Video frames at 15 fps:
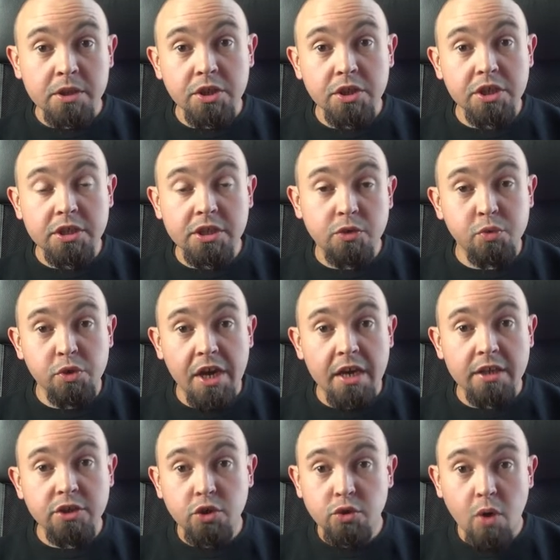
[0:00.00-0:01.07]
you can
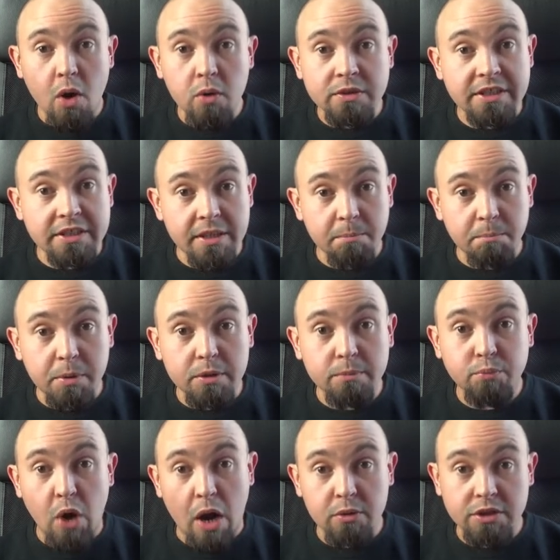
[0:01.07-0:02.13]
create your own simple
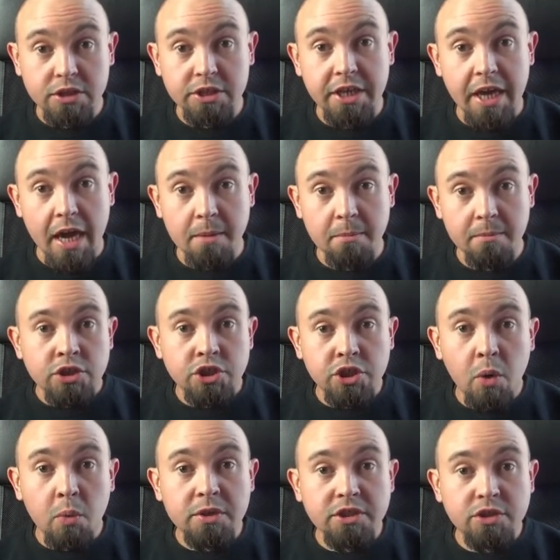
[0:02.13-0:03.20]
browser game,
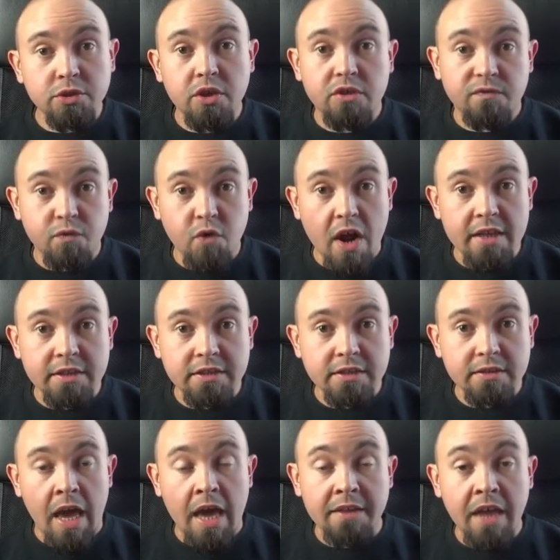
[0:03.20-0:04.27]
show it to your friends,
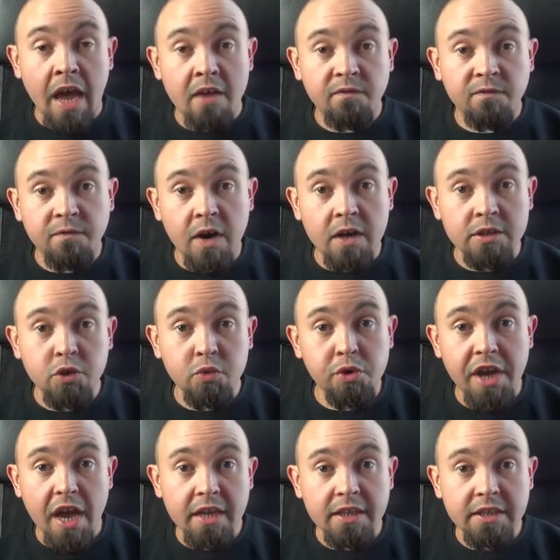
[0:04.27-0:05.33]
and have fun
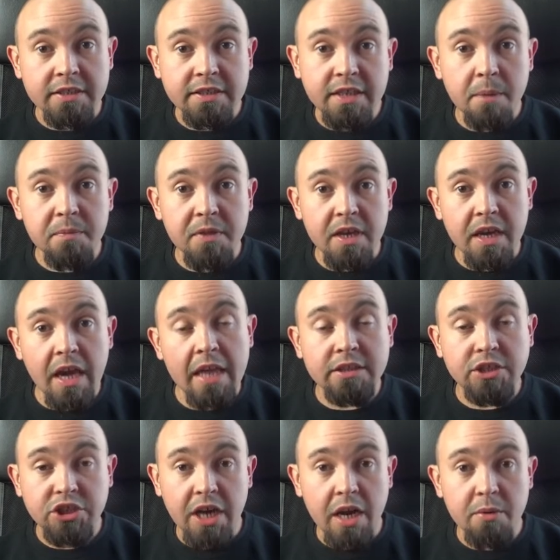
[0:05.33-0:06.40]
creating something and
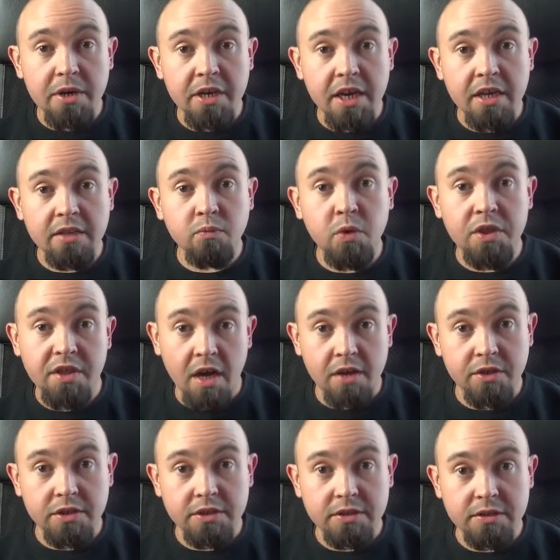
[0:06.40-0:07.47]
sharing it with
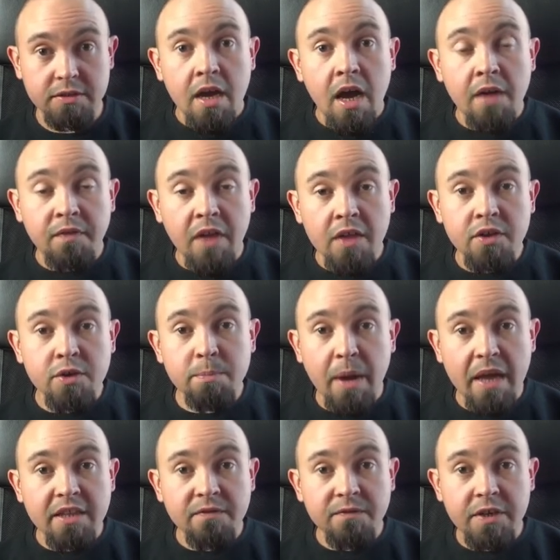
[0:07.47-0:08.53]
others. Another
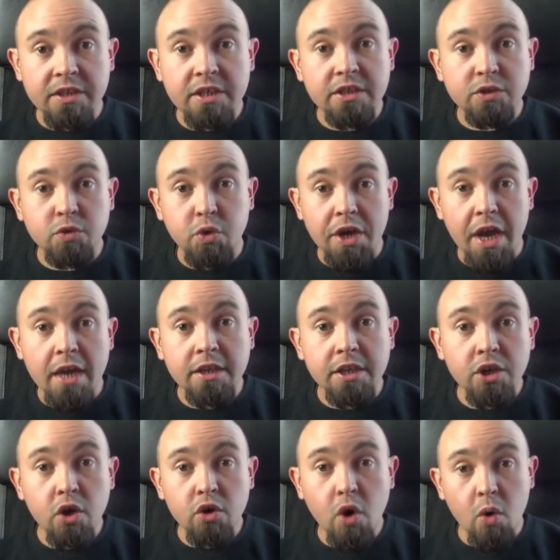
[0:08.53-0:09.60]
benefit is creating
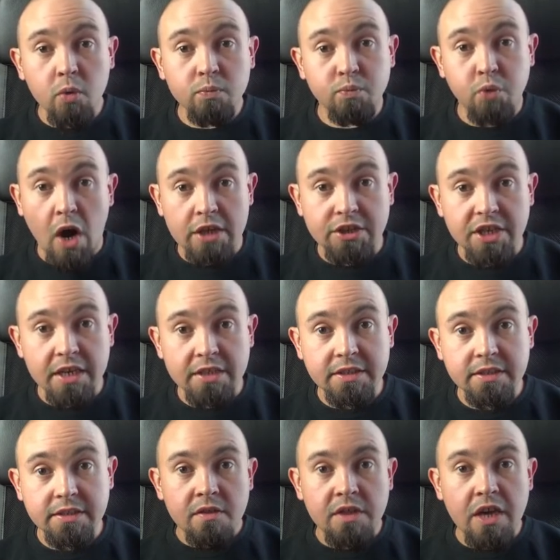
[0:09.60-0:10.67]
your own
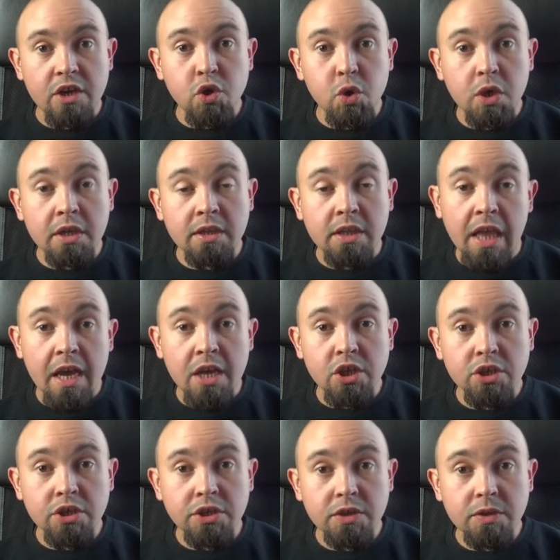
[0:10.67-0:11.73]
project that you can later
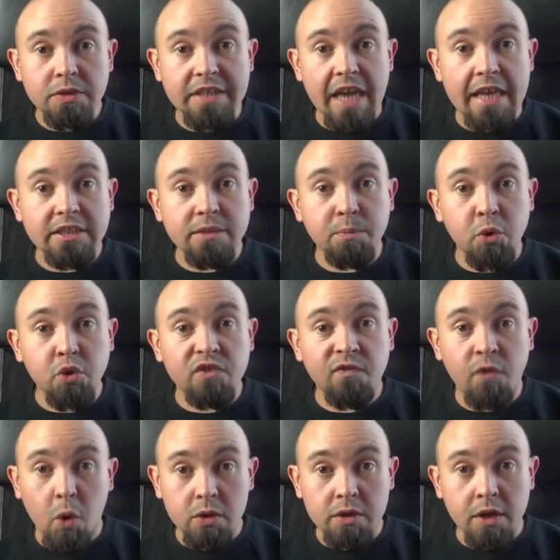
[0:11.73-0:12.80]
use as a
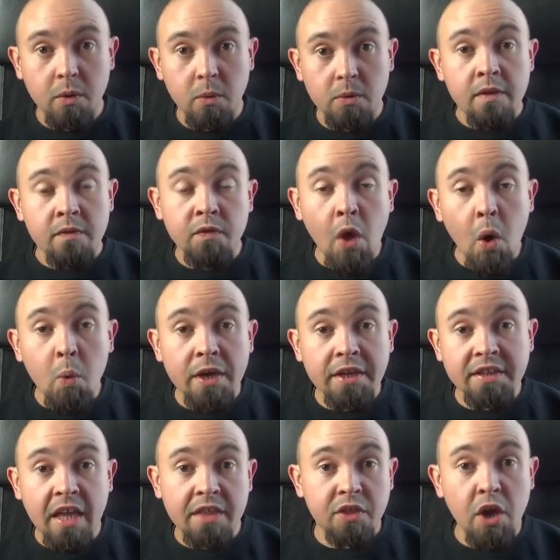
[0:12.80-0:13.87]
portfolio. Knowing
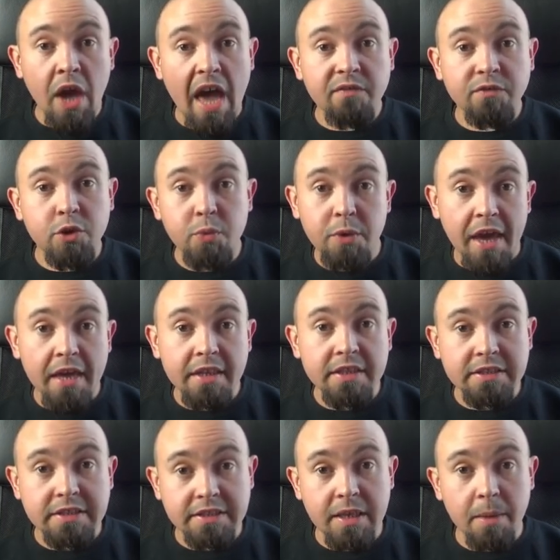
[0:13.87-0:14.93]
that you have
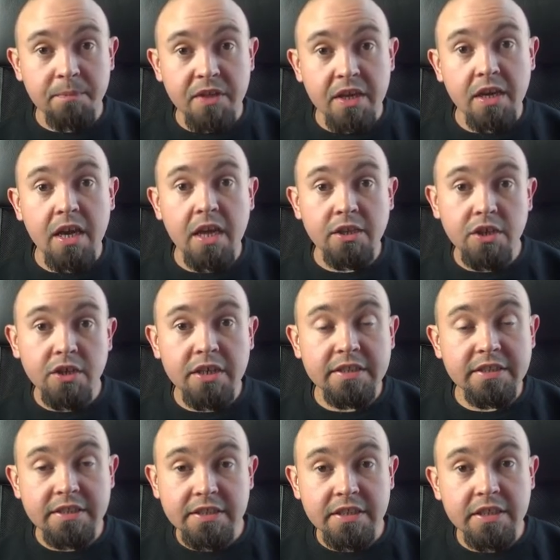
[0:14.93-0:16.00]
created something and you can
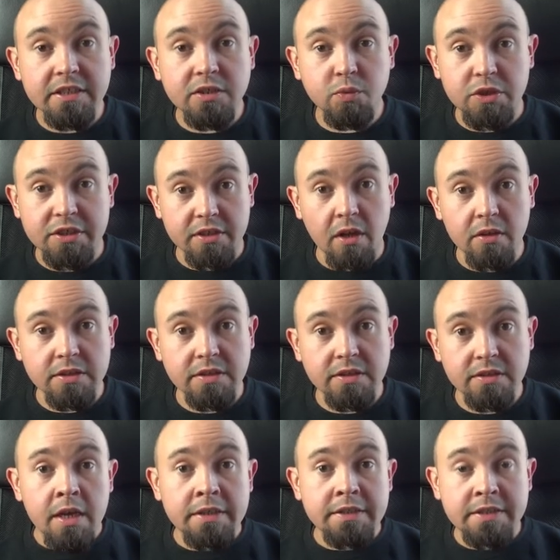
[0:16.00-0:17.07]
see its results
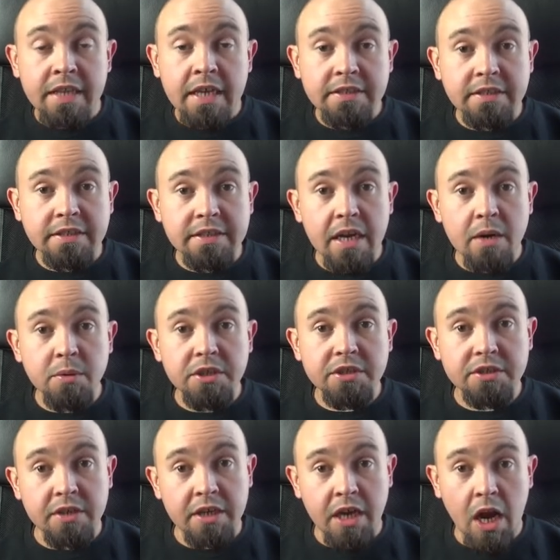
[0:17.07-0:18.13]
is necessary
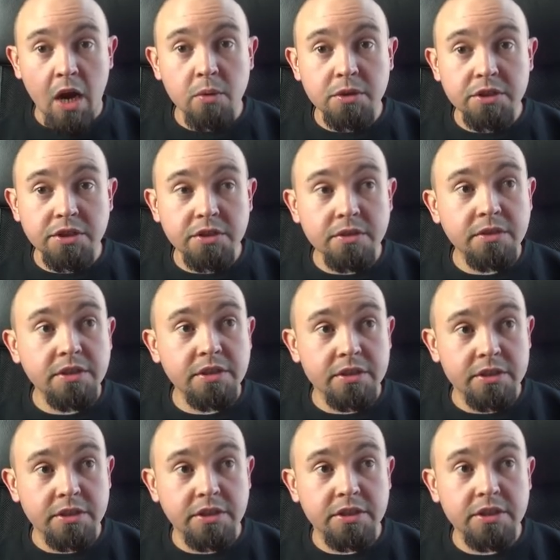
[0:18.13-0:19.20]
to encourage you to
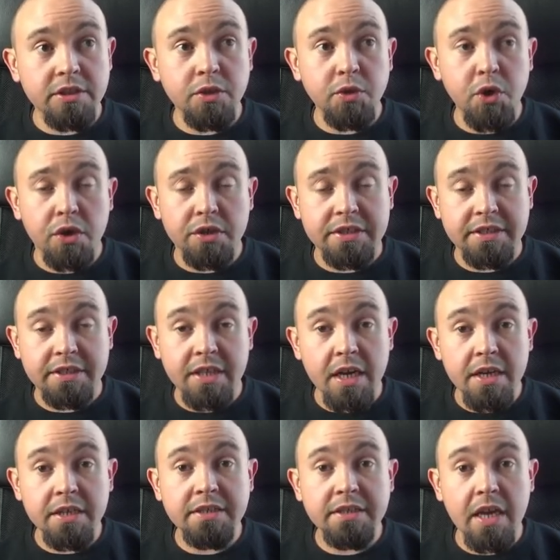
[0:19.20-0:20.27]
continue your
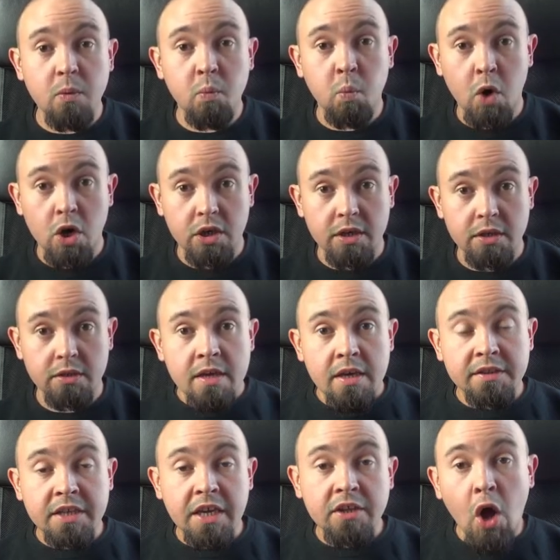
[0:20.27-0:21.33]
studies and work.
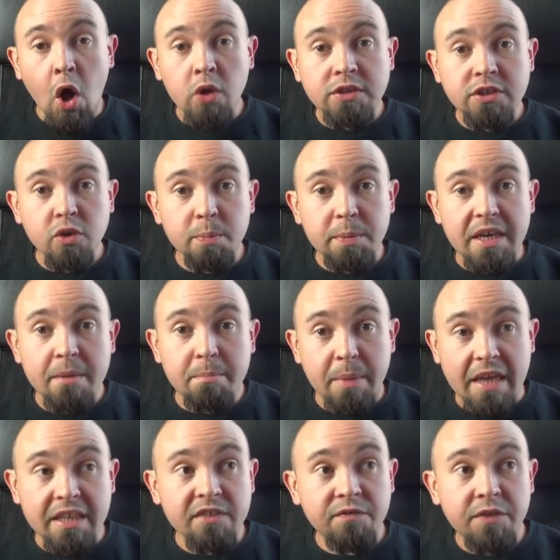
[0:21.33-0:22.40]
It can also be a
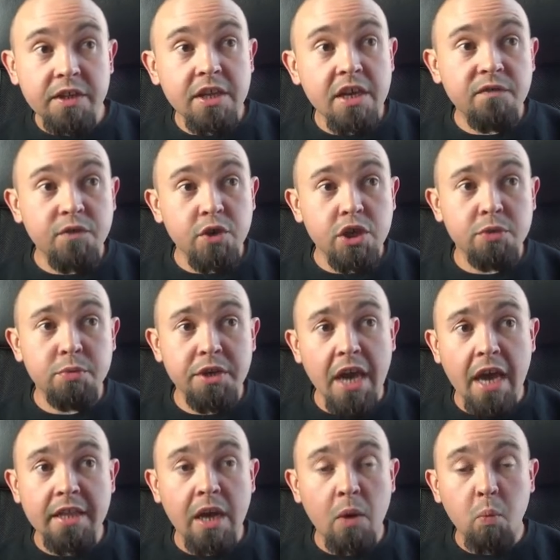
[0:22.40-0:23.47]
benefit if you
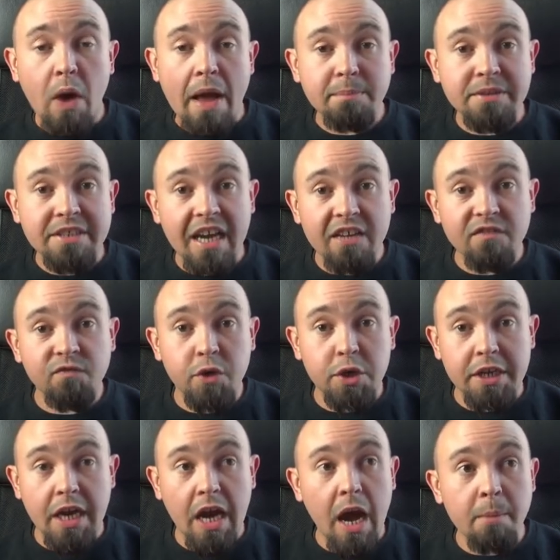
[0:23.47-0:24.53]
create a website for the
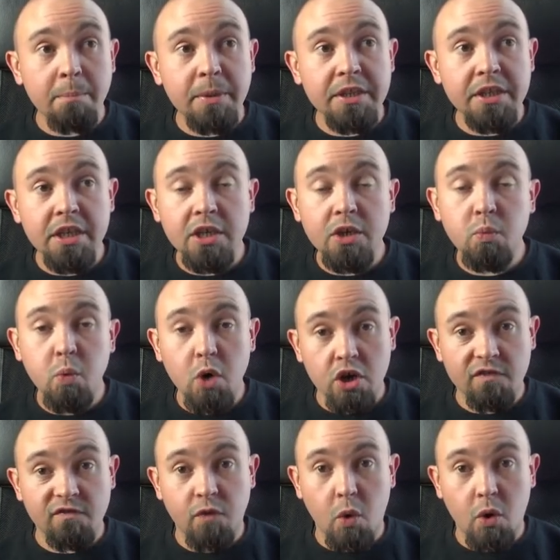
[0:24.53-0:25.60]
company you work
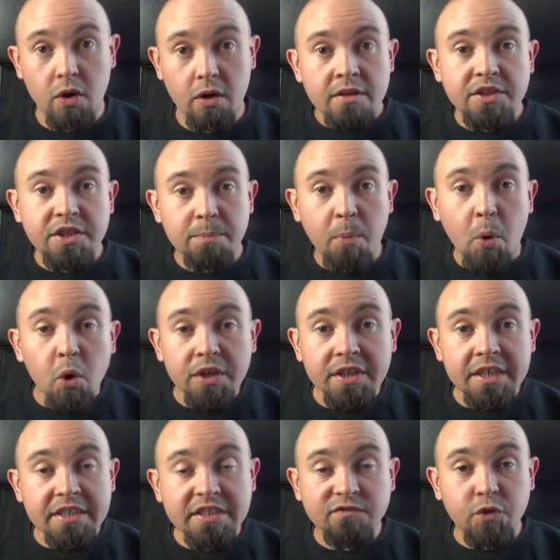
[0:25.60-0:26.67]
for. The point
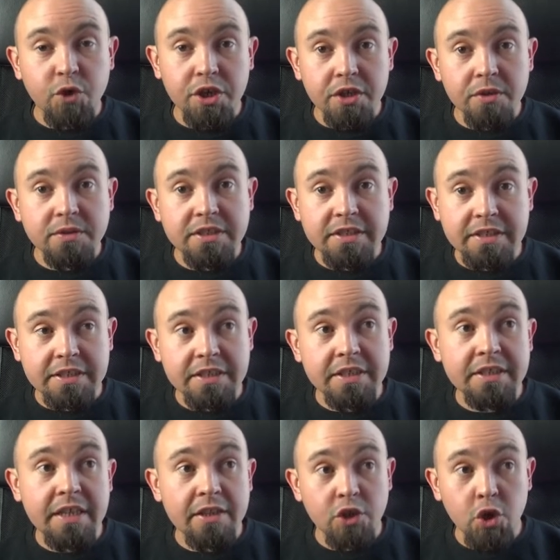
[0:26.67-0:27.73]
is for you to see
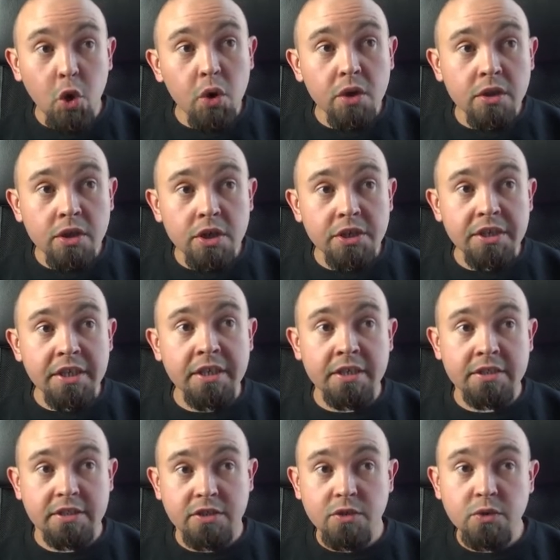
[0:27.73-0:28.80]
that your learning
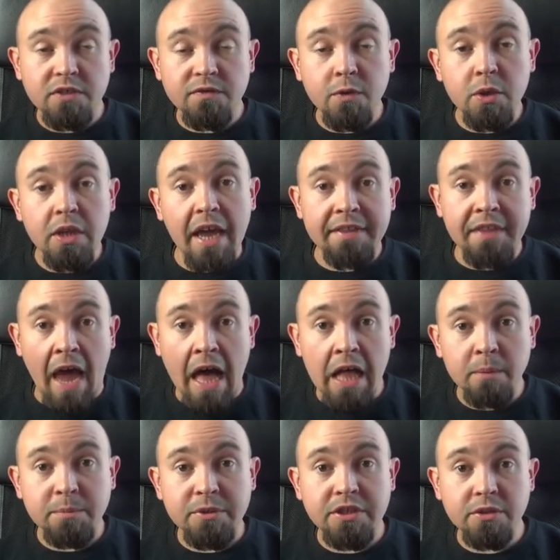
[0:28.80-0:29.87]
is useful and
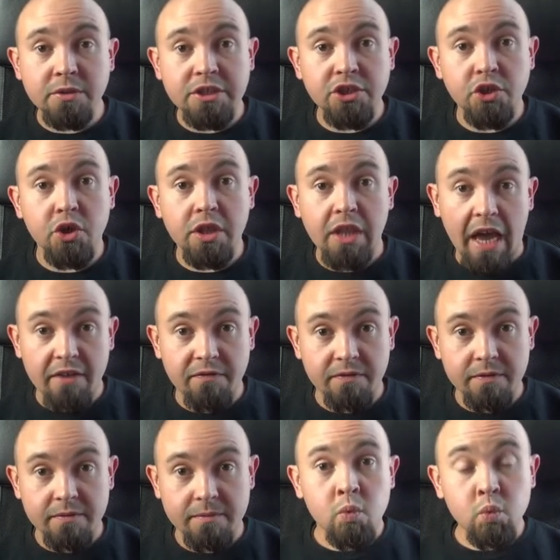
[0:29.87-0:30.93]
helps you in your life.
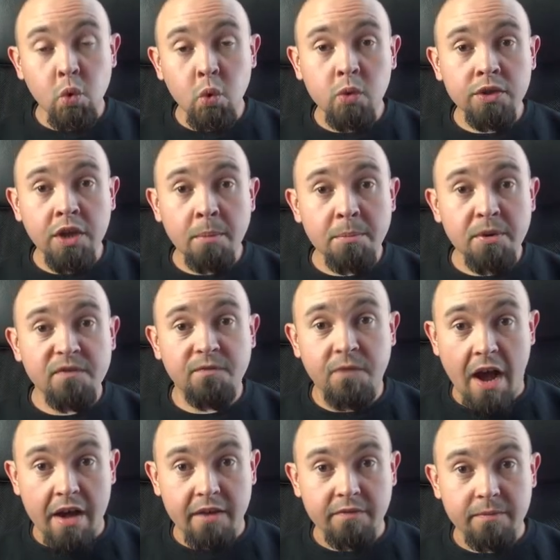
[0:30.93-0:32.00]
Rule number
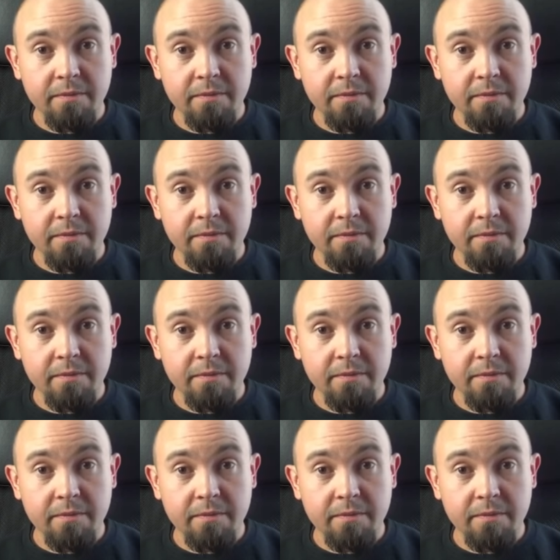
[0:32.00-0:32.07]
5.